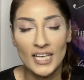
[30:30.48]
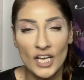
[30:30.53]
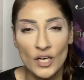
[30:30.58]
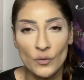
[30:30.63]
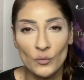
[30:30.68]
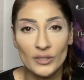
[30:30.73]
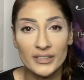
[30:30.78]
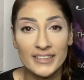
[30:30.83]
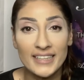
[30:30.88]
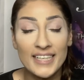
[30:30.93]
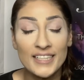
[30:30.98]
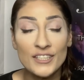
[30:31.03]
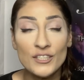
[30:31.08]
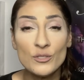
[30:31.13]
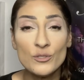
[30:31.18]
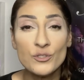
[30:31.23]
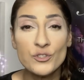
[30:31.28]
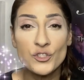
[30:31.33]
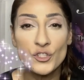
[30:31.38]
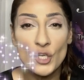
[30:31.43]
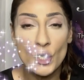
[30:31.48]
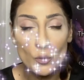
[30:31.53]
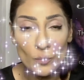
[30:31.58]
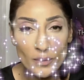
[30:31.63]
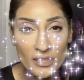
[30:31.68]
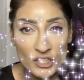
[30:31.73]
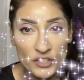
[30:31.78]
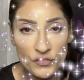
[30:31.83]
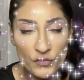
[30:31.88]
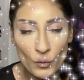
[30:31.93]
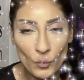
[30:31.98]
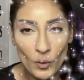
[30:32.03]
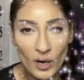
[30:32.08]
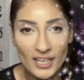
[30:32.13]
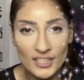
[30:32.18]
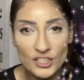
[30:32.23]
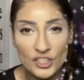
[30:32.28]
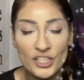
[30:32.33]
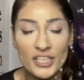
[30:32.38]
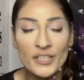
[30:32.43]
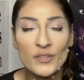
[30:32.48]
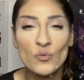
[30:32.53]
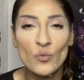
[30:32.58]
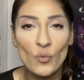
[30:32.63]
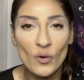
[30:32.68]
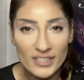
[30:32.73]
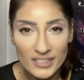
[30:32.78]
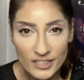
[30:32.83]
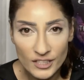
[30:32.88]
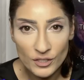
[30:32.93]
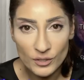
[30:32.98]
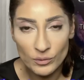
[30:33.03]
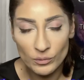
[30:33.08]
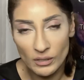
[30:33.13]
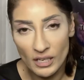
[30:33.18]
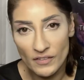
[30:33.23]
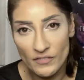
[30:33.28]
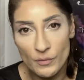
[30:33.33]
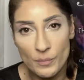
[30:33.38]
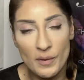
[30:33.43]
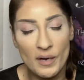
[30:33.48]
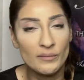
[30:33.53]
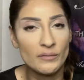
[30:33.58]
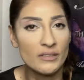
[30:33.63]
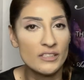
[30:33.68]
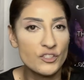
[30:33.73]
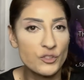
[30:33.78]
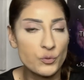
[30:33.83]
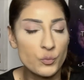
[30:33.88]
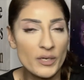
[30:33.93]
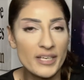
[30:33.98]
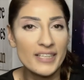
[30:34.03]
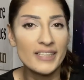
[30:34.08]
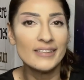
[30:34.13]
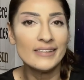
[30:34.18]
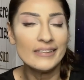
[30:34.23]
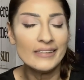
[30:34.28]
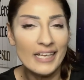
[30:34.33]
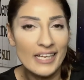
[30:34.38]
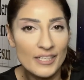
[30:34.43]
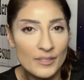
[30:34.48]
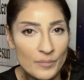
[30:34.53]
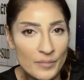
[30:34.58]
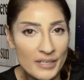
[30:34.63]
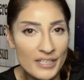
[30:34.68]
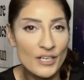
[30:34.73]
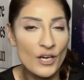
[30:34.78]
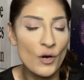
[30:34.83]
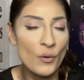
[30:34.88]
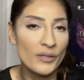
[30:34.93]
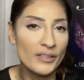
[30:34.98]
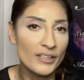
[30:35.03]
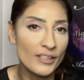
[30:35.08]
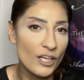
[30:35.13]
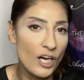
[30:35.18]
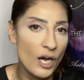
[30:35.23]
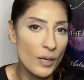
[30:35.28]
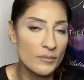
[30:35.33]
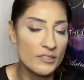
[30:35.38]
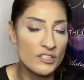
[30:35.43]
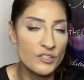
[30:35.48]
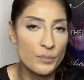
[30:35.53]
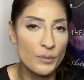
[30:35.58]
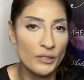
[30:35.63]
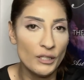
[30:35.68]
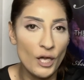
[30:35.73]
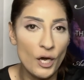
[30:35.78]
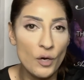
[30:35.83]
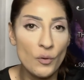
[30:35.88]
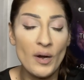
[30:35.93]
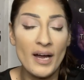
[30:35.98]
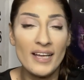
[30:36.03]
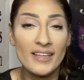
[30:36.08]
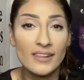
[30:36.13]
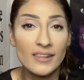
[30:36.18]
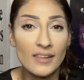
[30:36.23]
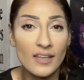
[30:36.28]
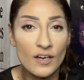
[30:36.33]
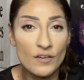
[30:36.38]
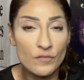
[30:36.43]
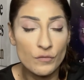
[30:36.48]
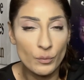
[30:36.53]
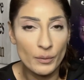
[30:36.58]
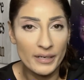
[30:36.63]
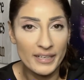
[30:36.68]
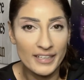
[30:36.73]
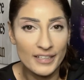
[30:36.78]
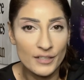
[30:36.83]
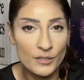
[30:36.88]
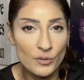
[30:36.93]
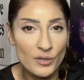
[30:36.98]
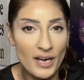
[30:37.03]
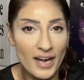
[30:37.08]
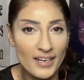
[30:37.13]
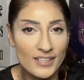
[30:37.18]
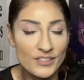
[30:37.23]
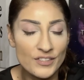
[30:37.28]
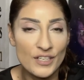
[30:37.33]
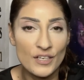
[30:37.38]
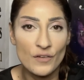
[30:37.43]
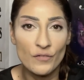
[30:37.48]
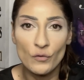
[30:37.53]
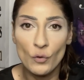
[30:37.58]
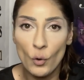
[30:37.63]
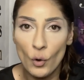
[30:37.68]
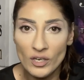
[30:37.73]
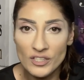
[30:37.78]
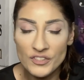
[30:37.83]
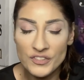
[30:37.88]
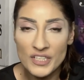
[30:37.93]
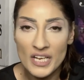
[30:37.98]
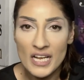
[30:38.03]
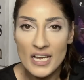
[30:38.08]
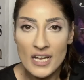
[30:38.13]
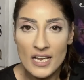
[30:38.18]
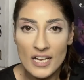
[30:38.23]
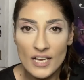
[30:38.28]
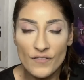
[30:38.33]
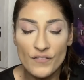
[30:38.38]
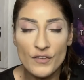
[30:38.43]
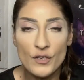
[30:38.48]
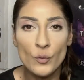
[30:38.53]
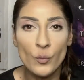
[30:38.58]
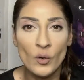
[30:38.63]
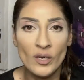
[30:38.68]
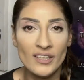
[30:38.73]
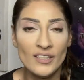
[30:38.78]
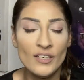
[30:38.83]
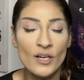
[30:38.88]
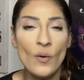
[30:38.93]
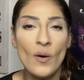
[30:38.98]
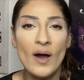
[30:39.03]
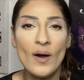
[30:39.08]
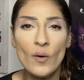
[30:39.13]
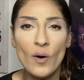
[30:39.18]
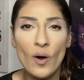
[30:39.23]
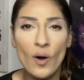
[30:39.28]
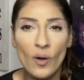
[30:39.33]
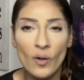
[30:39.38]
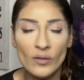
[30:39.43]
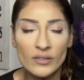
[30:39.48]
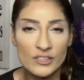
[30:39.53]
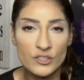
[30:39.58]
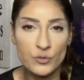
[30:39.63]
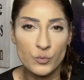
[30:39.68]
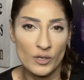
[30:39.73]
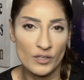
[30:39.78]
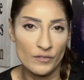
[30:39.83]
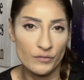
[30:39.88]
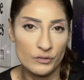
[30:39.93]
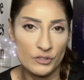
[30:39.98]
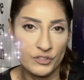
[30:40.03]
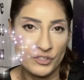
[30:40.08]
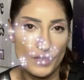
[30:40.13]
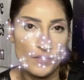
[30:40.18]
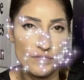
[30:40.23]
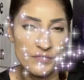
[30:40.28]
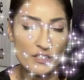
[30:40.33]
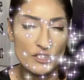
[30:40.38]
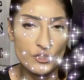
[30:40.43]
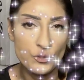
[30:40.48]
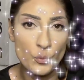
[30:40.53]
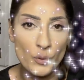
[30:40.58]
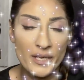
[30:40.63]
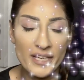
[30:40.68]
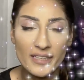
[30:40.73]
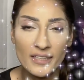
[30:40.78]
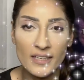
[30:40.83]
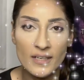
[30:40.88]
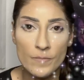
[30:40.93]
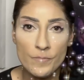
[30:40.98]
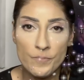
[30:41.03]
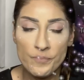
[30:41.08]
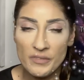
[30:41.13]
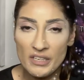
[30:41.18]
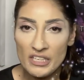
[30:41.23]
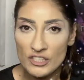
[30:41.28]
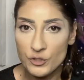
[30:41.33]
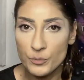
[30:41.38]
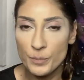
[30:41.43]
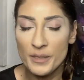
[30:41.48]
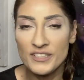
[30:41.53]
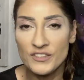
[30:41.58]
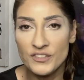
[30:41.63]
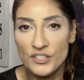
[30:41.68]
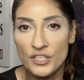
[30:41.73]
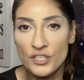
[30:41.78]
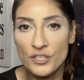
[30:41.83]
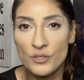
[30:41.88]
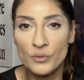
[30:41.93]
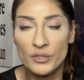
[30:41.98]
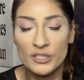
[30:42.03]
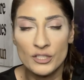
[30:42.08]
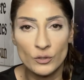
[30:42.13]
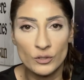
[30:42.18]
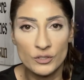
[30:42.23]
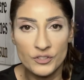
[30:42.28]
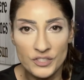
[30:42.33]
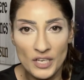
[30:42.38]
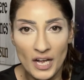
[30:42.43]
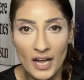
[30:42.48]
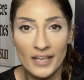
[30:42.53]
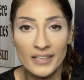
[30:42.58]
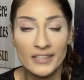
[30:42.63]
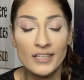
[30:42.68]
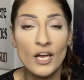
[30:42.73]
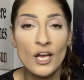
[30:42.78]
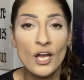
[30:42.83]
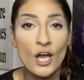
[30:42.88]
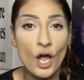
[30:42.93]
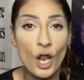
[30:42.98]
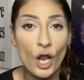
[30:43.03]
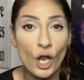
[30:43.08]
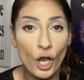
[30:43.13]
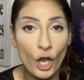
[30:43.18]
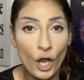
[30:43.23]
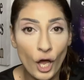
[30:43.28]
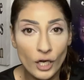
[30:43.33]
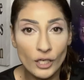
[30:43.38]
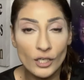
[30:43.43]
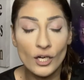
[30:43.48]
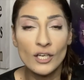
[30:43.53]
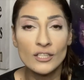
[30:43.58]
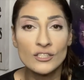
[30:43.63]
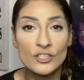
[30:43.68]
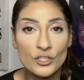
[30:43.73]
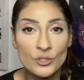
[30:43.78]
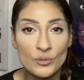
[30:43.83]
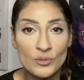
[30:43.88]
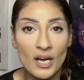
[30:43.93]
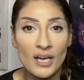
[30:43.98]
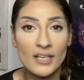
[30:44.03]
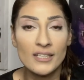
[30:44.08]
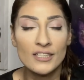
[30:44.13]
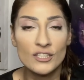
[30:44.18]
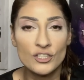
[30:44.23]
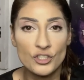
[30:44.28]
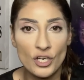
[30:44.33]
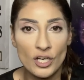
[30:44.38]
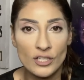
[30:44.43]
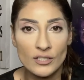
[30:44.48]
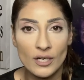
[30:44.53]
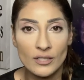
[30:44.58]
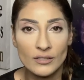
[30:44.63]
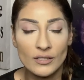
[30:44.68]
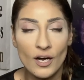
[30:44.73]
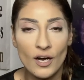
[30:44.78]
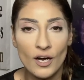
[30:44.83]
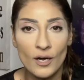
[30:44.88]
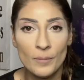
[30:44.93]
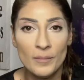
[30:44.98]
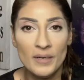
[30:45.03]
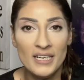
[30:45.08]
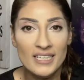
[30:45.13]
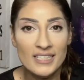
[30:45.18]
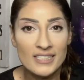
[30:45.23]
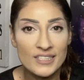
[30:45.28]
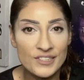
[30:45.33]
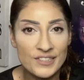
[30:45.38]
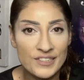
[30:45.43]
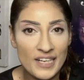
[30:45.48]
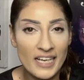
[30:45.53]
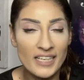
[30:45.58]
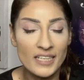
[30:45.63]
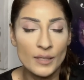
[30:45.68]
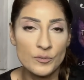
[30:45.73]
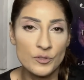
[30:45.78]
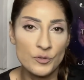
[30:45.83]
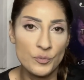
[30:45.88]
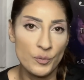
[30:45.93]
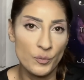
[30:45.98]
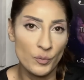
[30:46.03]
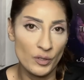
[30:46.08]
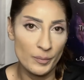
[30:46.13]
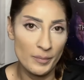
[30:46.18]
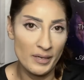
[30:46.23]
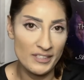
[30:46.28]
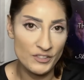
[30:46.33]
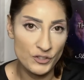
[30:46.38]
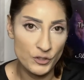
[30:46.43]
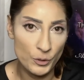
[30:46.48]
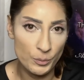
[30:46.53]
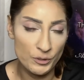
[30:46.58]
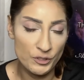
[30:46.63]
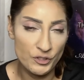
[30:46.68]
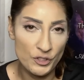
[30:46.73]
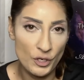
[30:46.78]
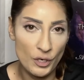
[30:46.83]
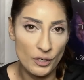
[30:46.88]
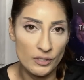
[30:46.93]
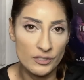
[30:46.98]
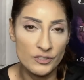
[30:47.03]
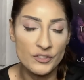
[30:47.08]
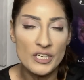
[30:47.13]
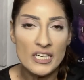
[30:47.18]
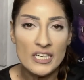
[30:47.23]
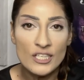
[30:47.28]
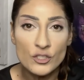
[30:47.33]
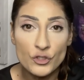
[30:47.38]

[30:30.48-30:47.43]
Well, thank you so much for watching. What do you love about this week? Let me know in the comments below. I love reading you guys. And of course, if you want to know how all this wonderful stuff this week speaks to you and your sign, log on to nadiyashah.com, sign up to be one of my superstars.